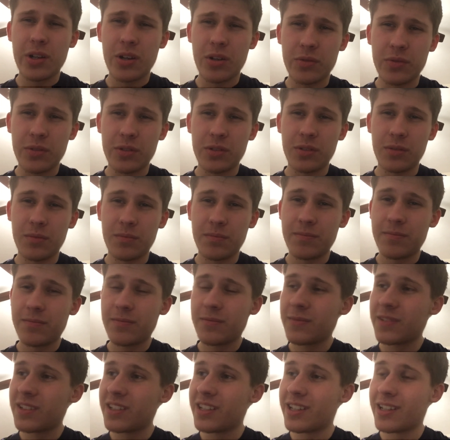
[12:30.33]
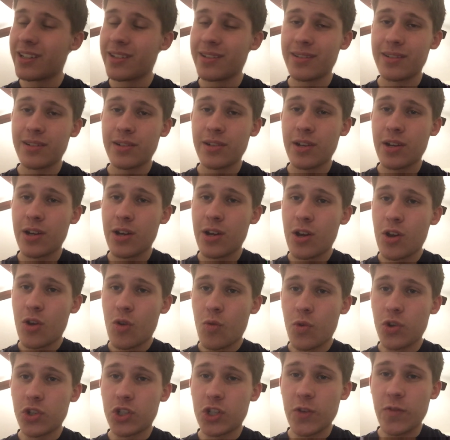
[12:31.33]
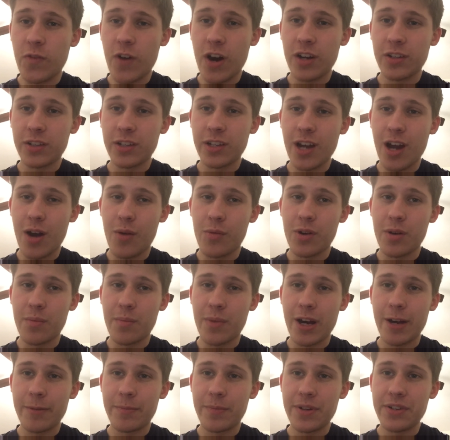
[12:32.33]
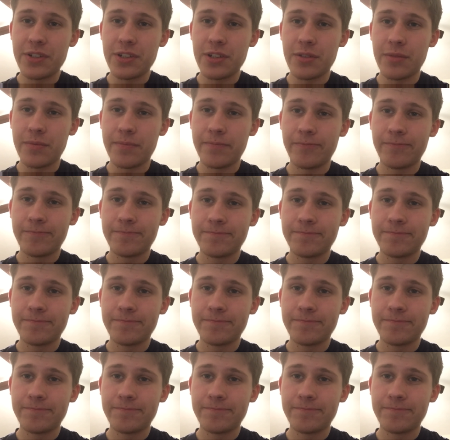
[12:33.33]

than when she finally got one, in my opinion.